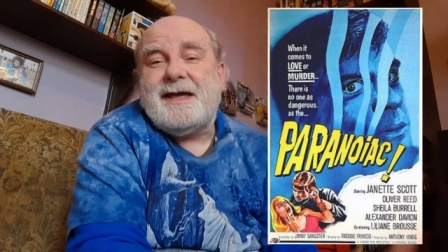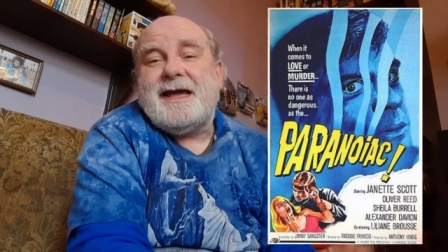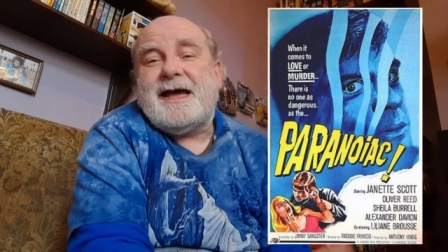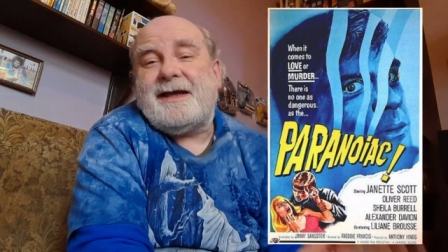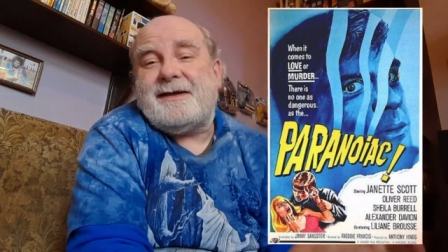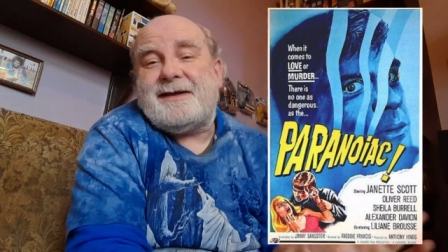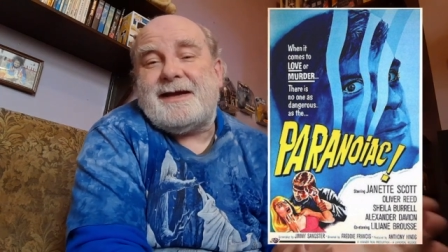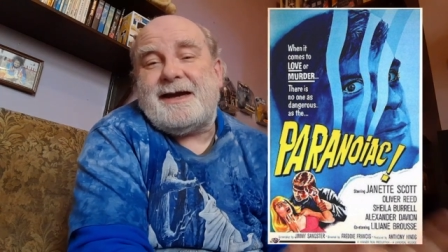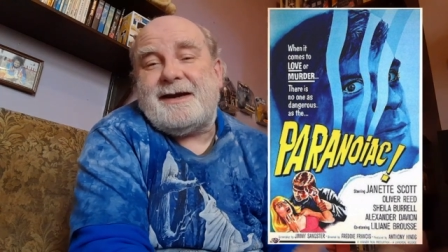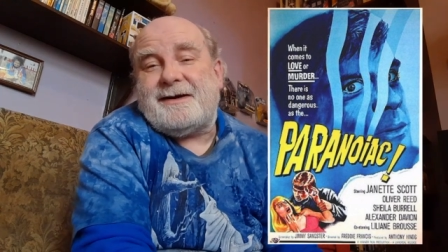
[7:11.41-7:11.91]

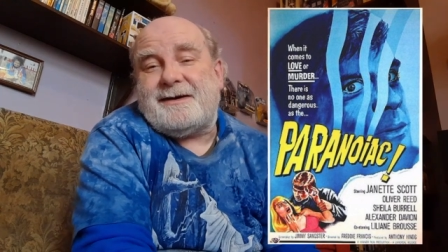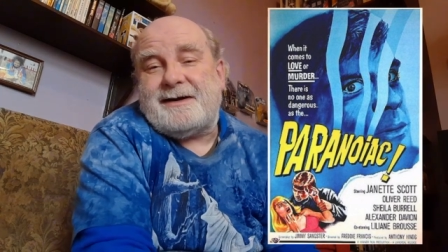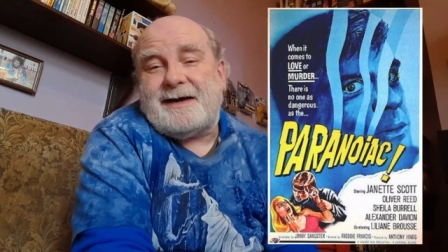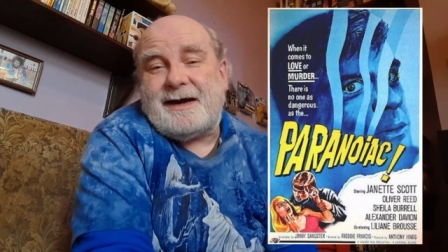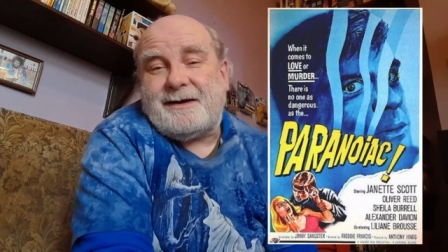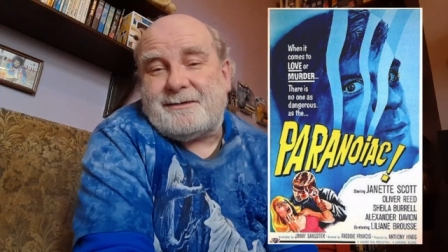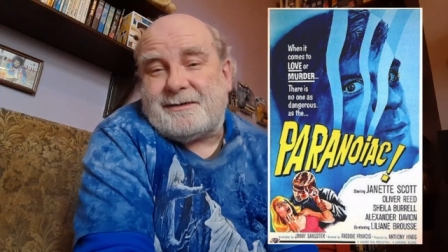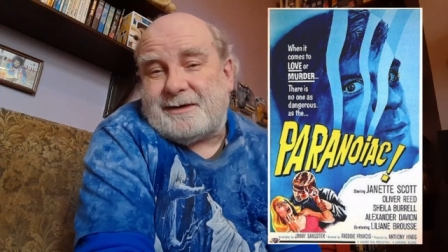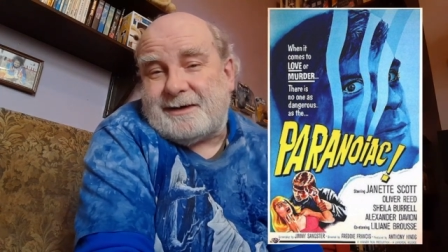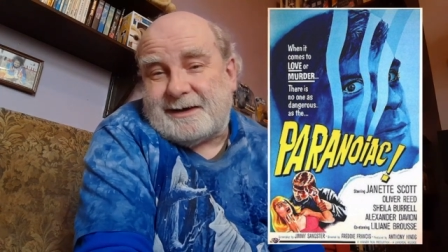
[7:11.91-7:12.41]
And then
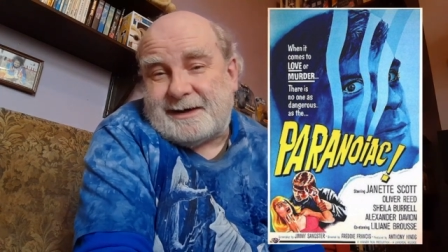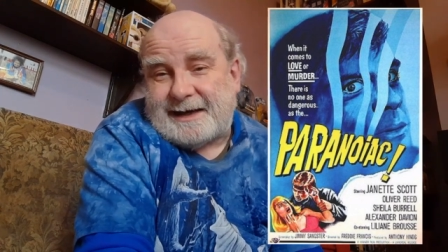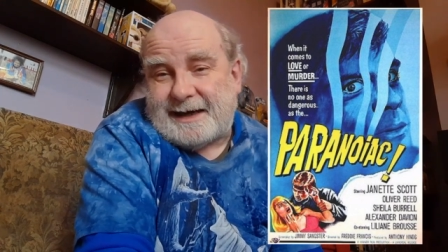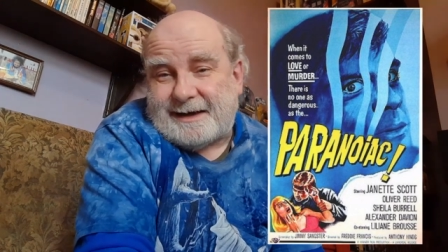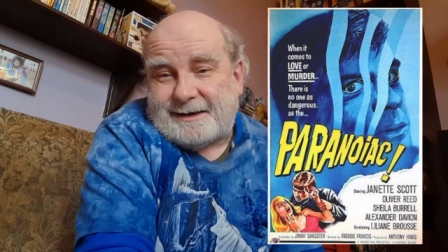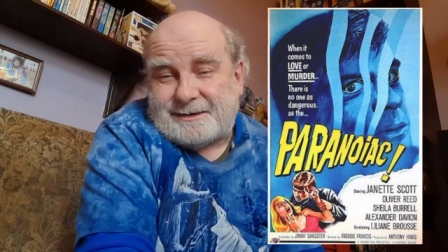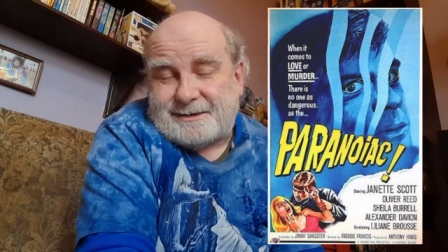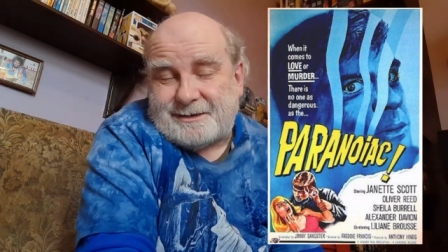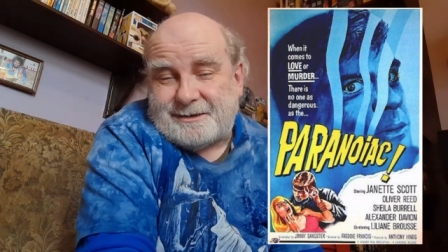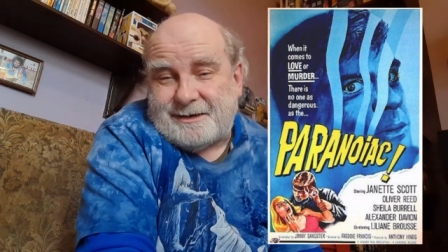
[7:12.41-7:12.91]
I'm going to
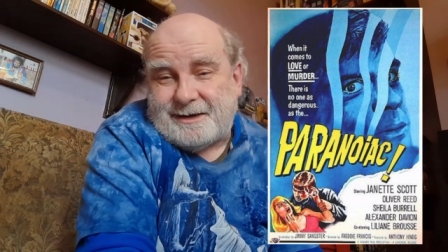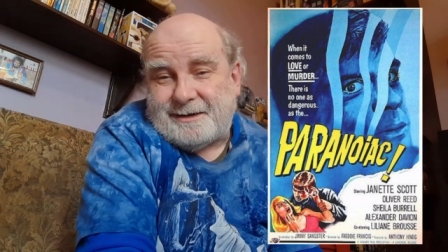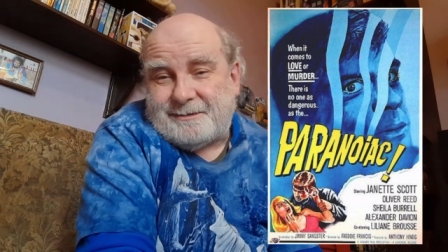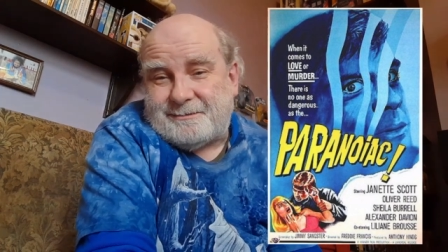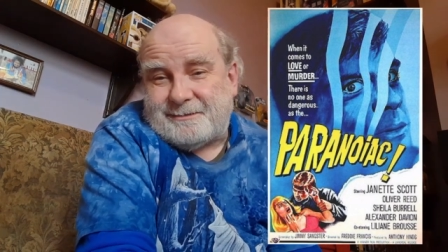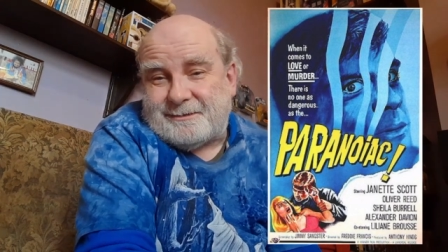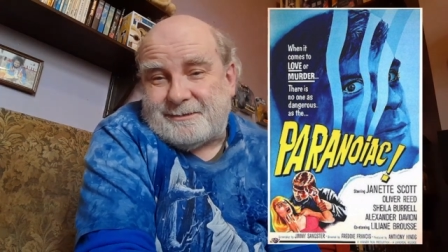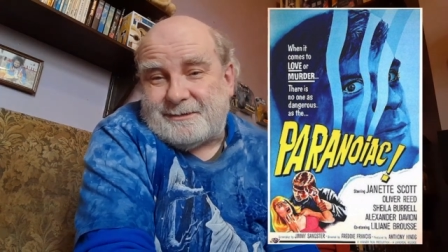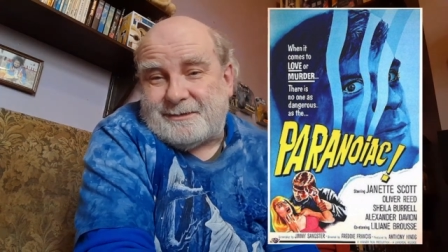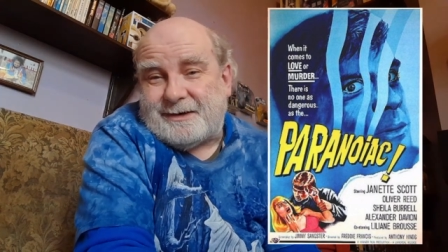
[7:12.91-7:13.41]
get to
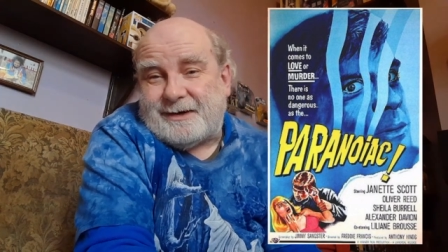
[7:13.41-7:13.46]
him.